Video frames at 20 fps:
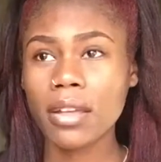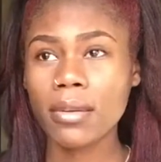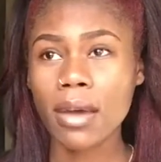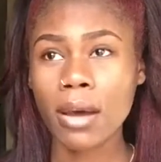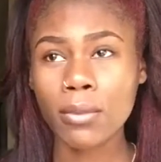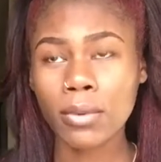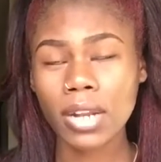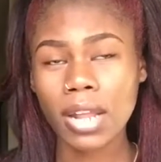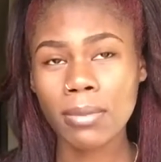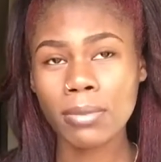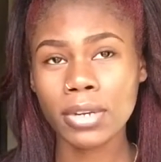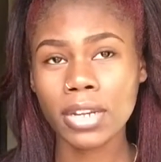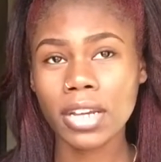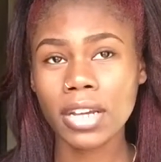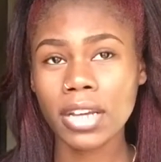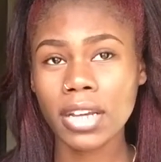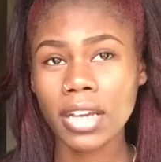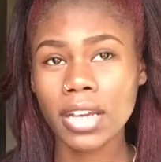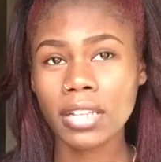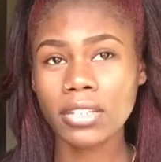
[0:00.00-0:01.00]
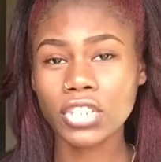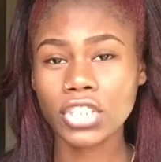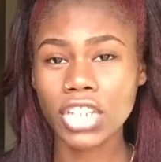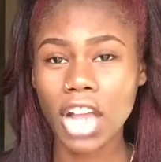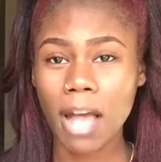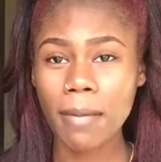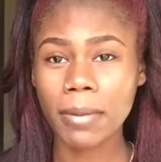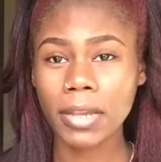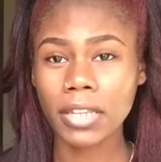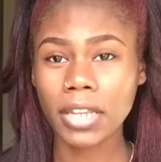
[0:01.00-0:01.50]
Now when I'm done
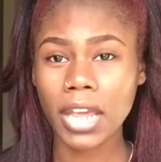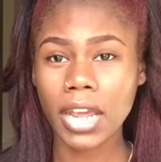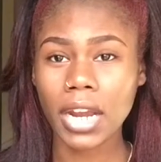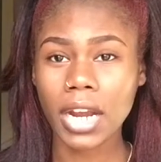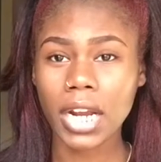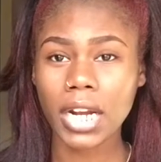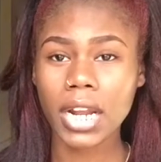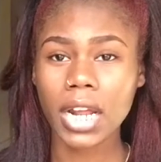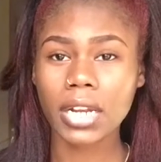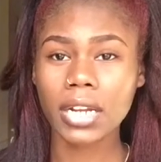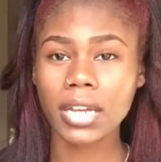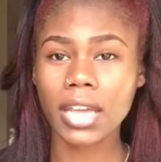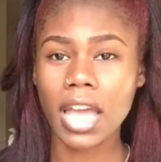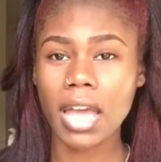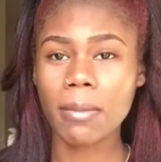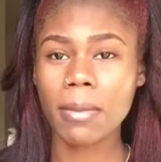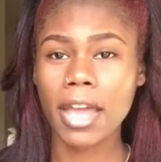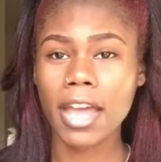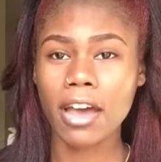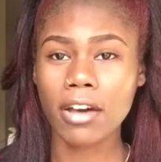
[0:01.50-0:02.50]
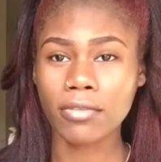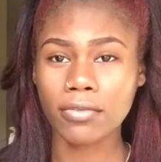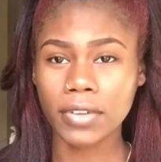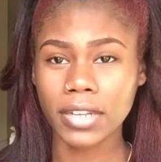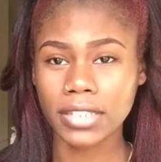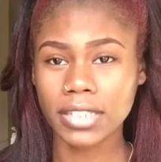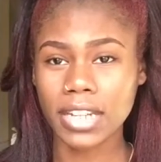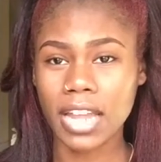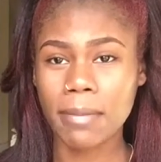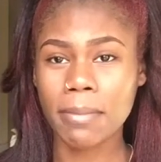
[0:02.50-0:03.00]
shopping there and I done got my
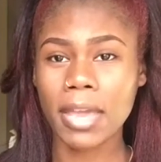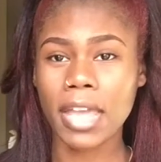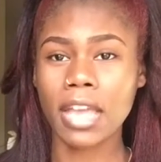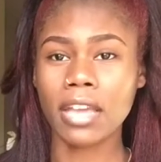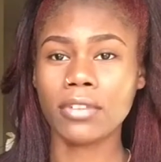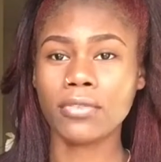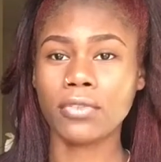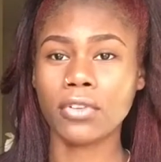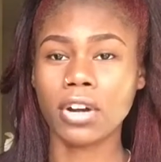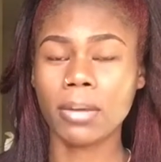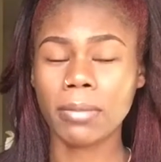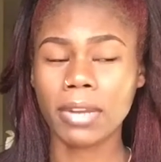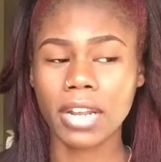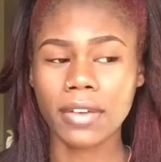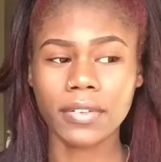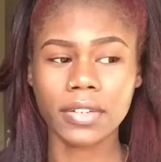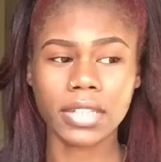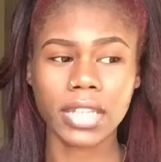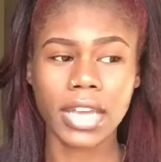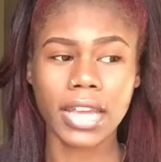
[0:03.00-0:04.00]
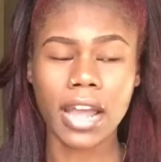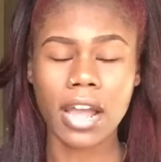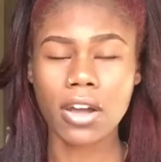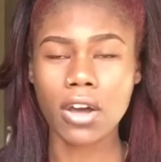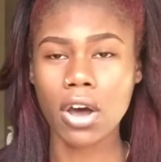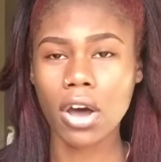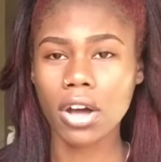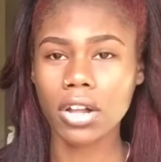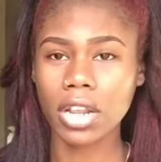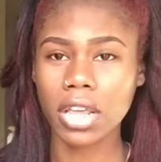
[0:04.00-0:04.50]
outfits and I paid for him and everything, I
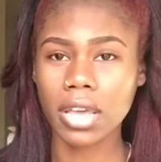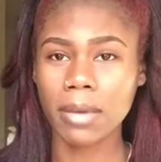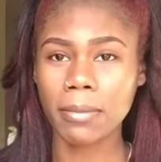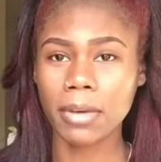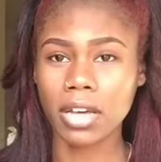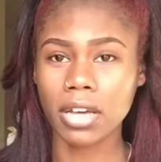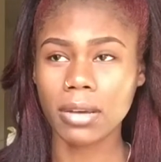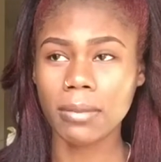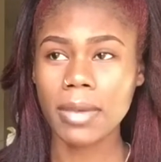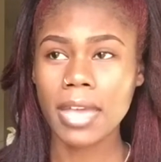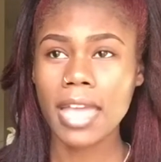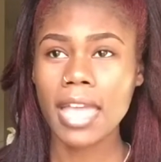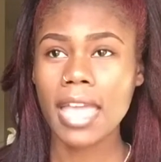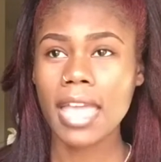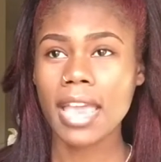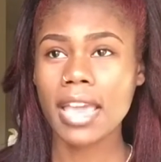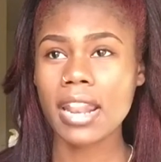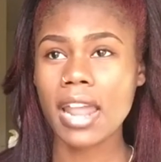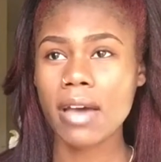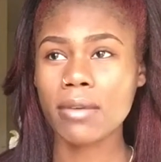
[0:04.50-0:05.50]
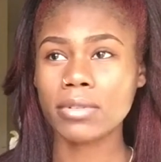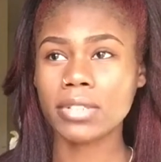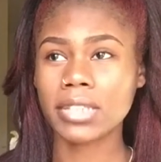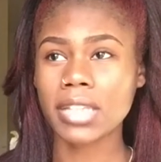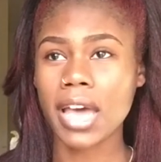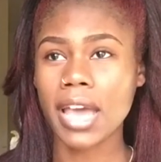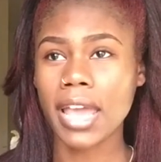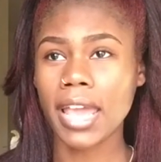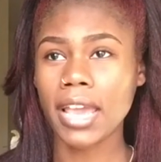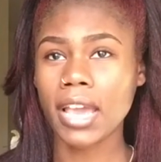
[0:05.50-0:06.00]
called him up and I was
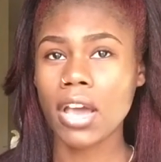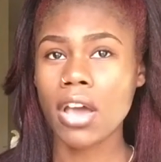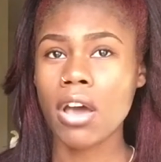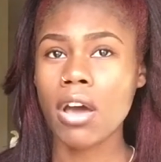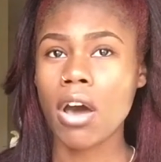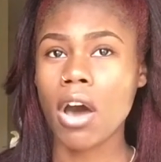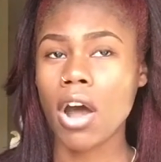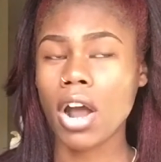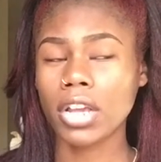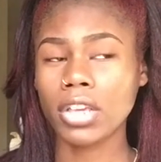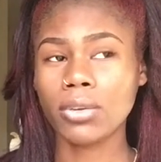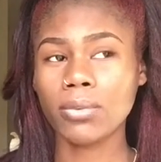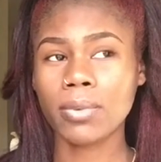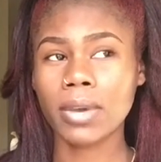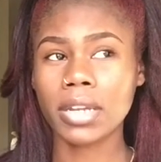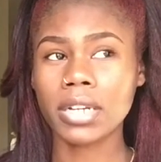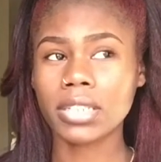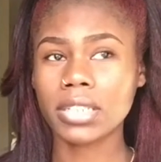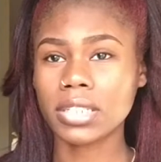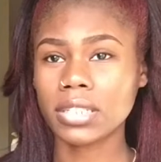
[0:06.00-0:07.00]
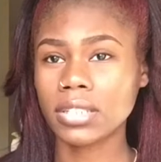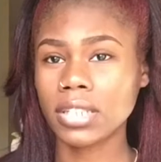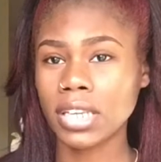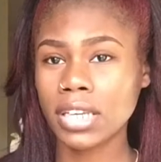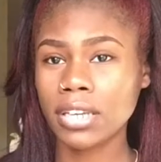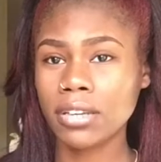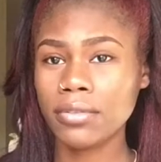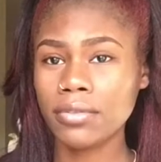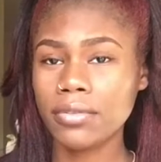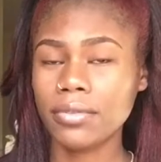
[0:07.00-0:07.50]
like, are you ready to
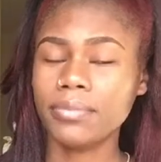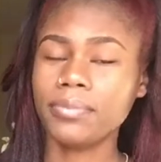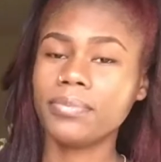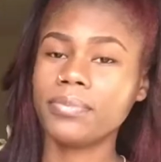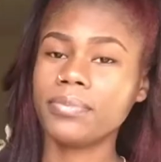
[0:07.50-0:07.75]
leave?